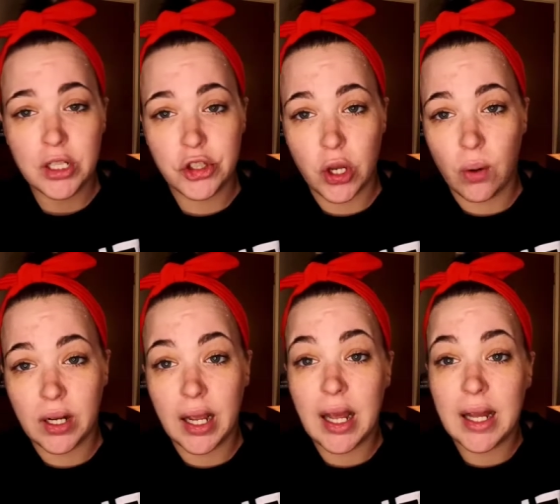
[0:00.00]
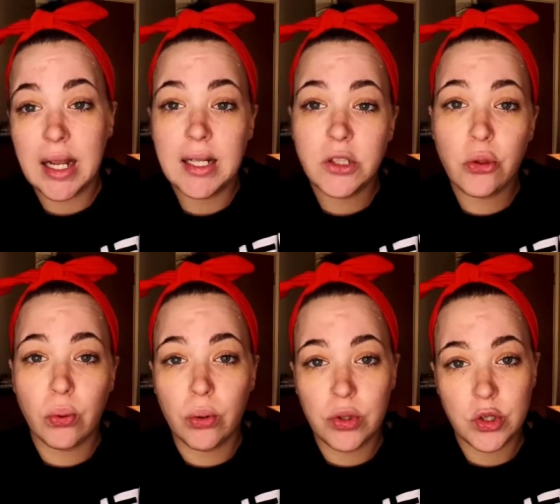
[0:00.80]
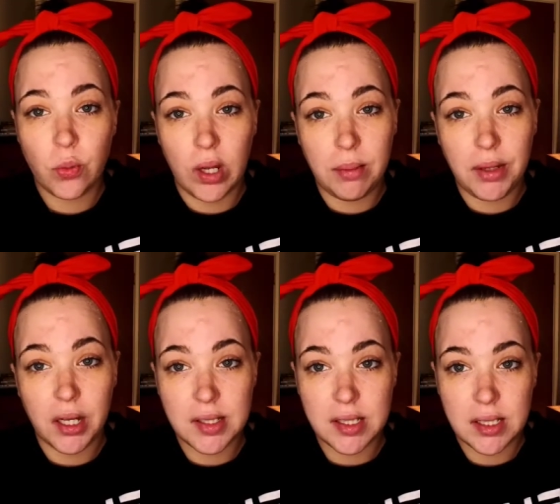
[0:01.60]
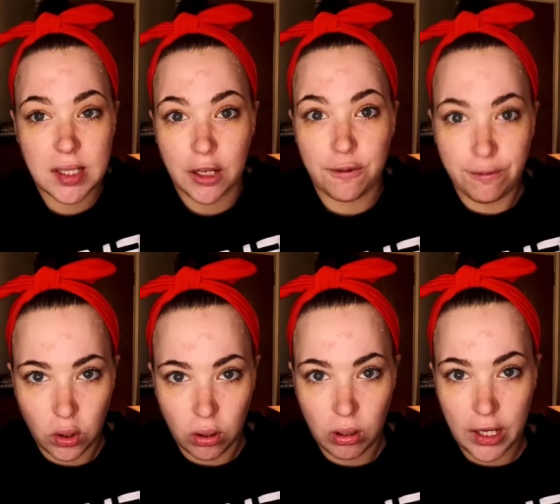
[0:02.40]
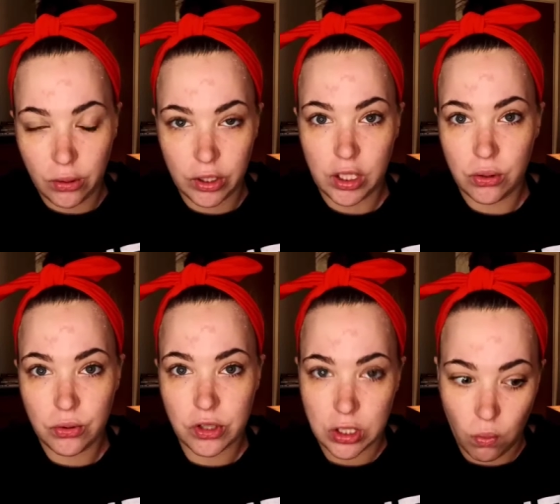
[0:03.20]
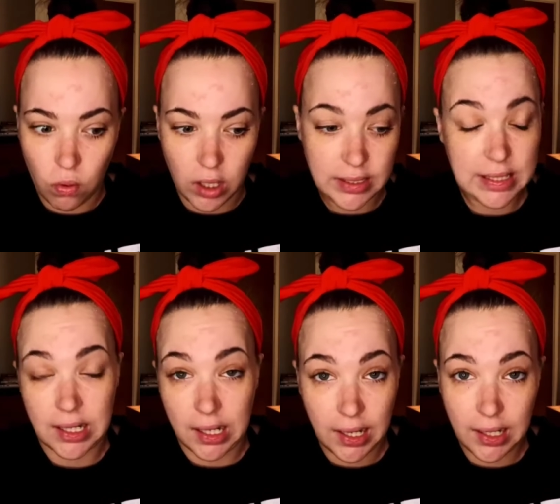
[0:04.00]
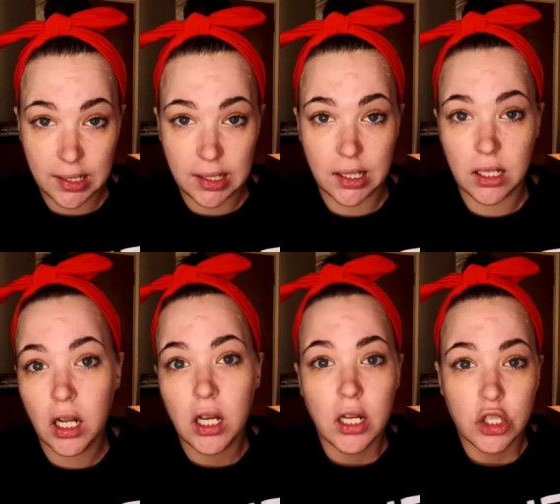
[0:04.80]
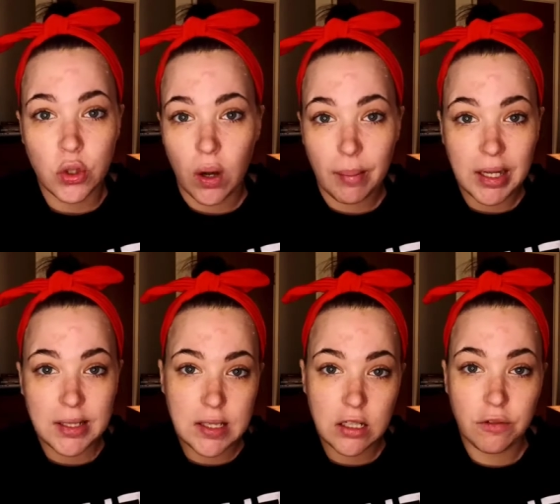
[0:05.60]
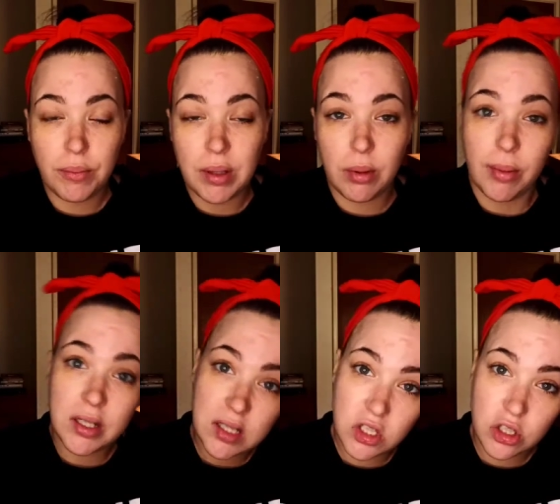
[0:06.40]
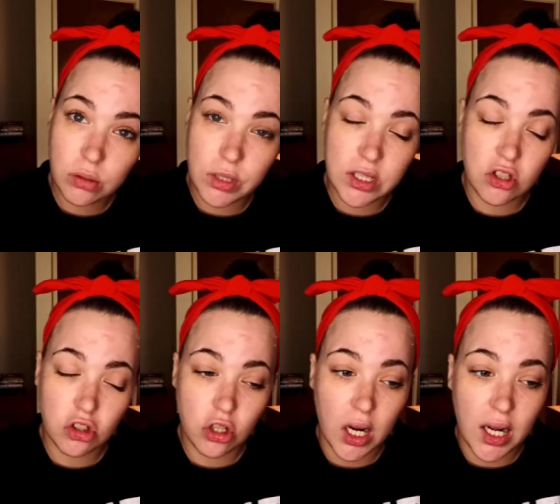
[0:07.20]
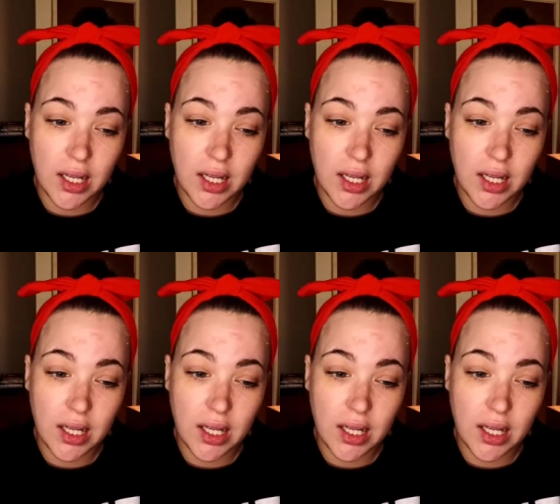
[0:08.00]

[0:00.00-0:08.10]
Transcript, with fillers: So, and I, would hate to throw this away because it's like full. I only used it once and I hated it. So I might see if maybe my sister wants to try